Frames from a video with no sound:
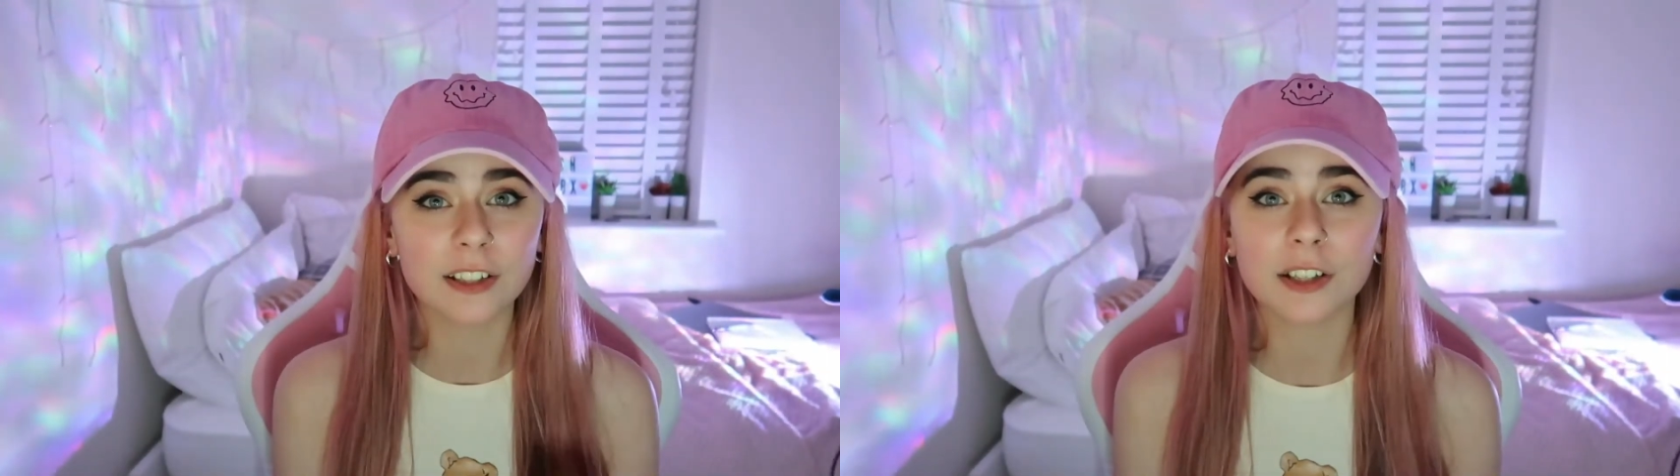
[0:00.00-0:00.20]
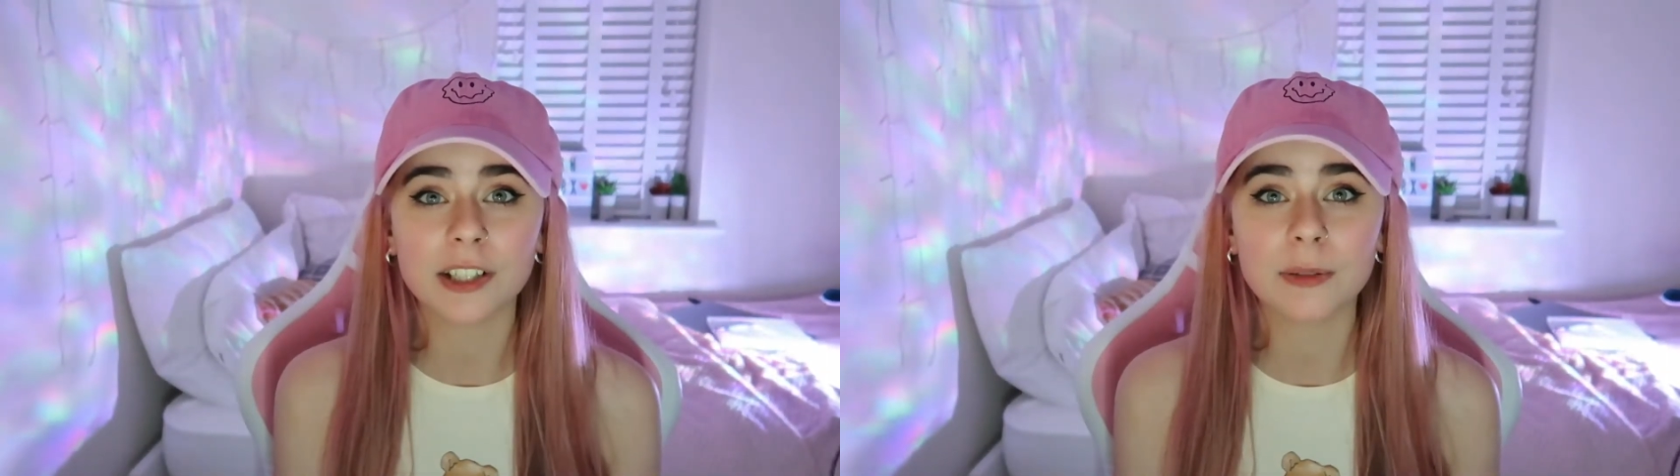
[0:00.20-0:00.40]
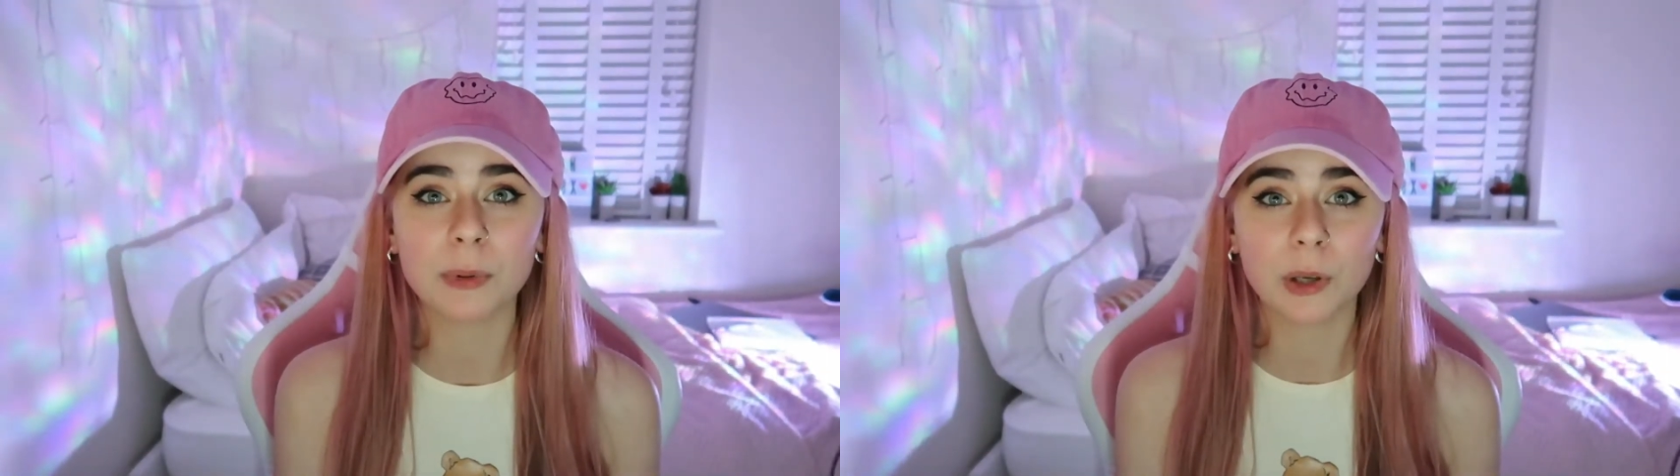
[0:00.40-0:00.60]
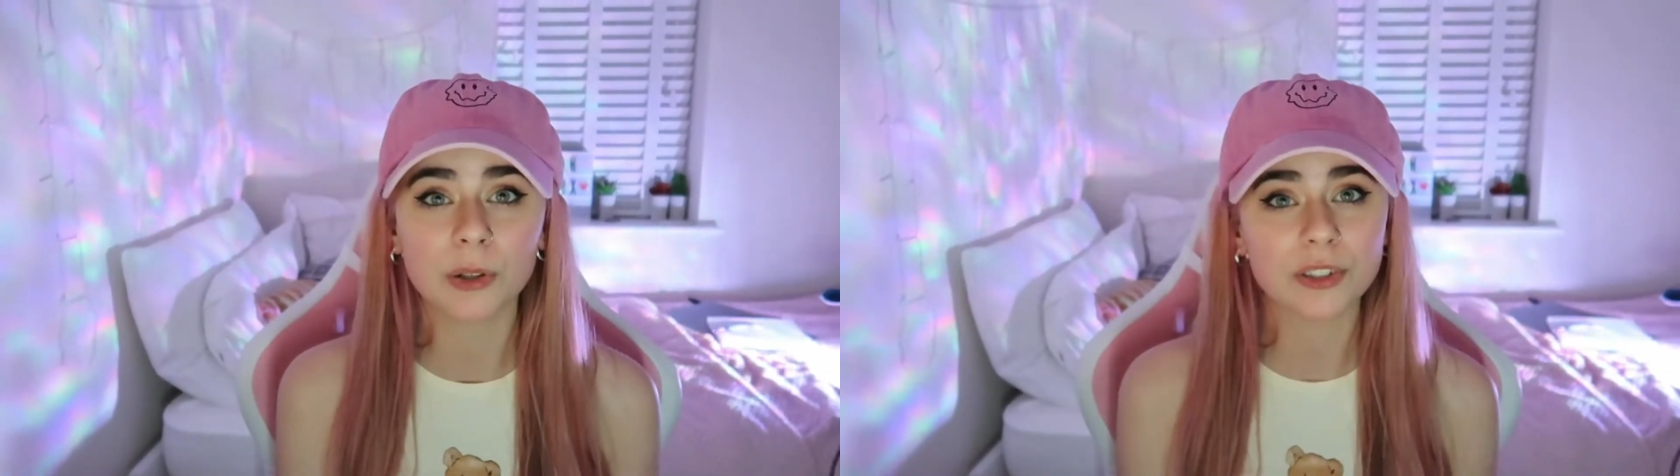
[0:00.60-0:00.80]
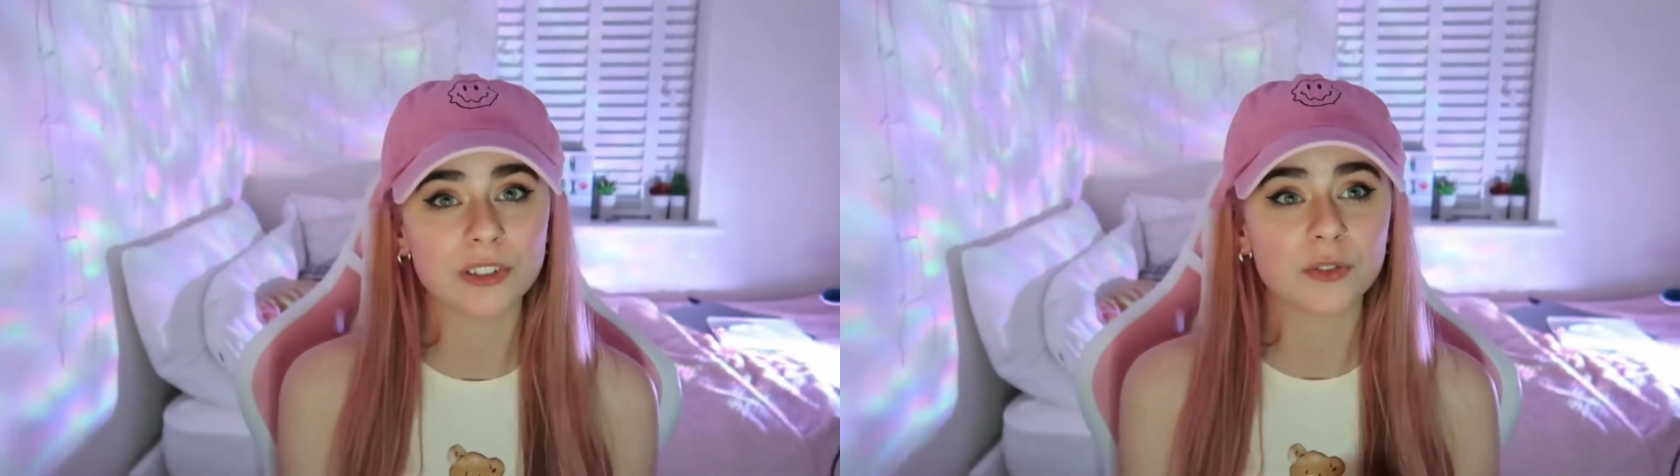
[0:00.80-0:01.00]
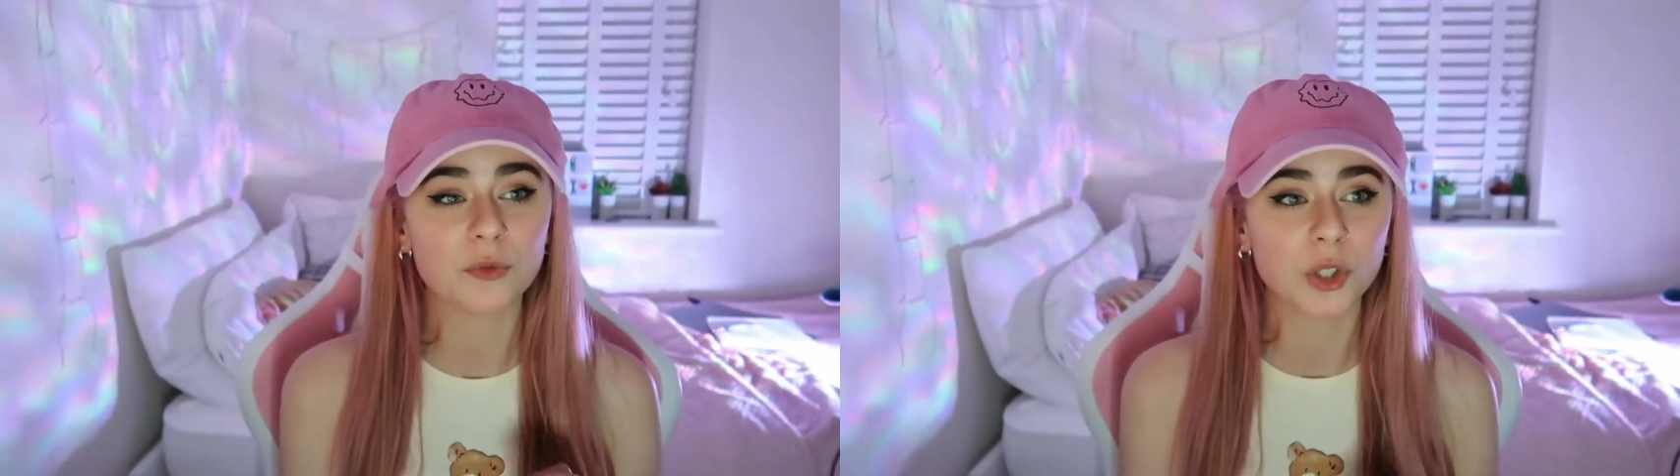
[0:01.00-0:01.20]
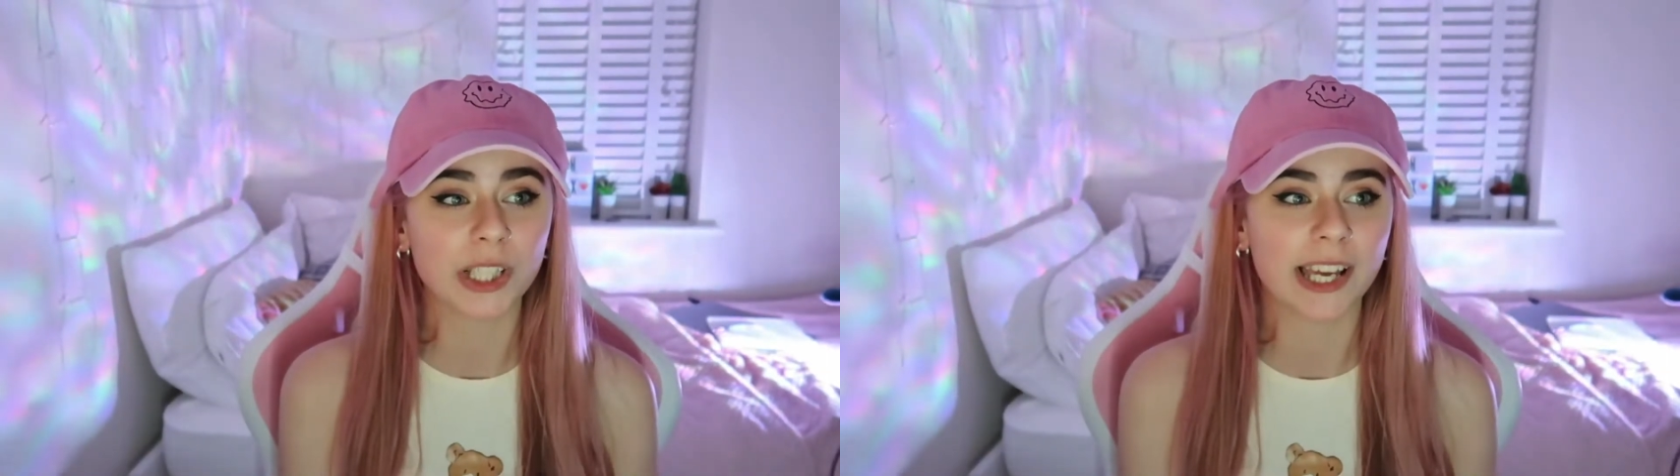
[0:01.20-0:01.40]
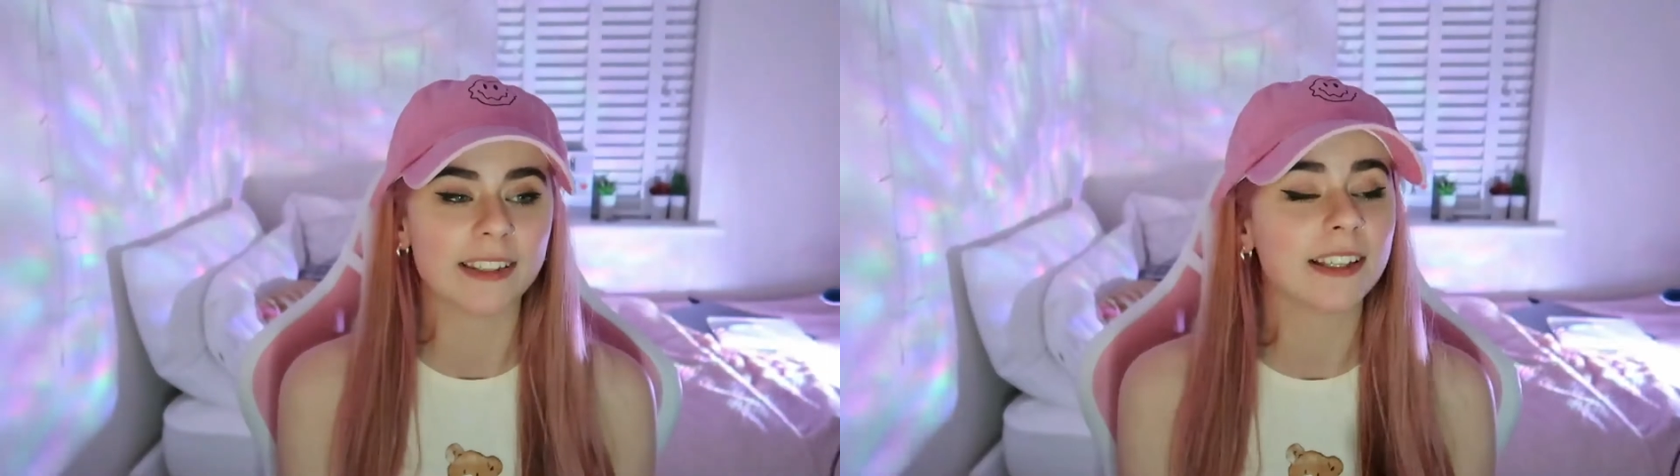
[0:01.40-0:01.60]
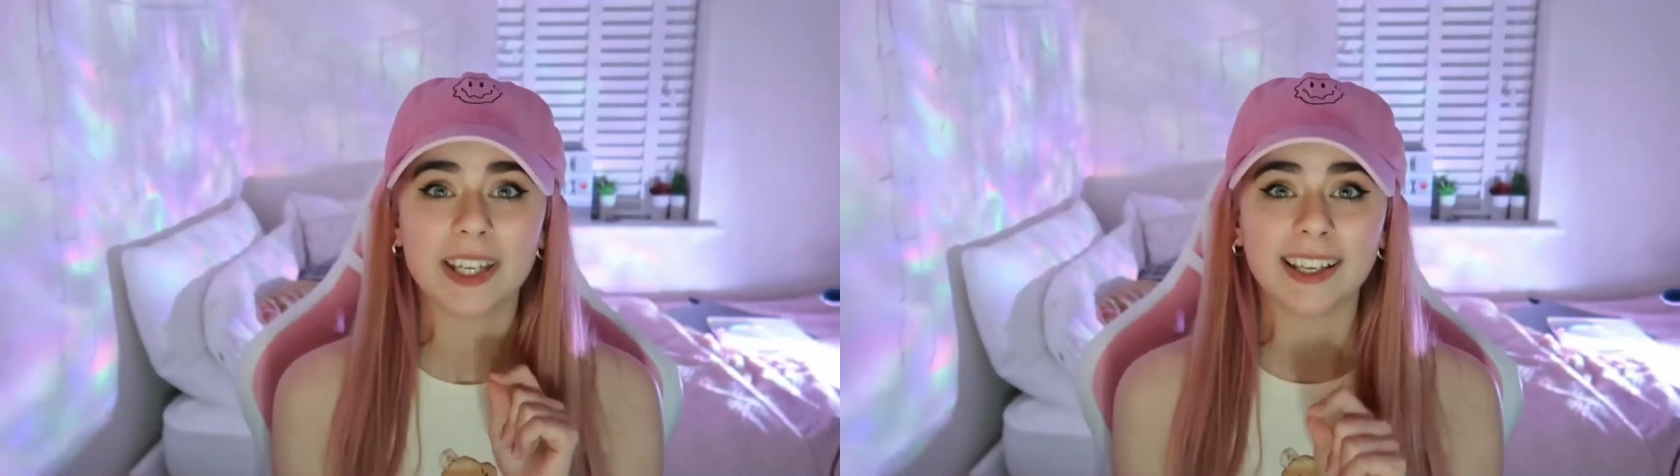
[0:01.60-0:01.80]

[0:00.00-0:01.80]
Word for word: Lucky Blocks Roulette.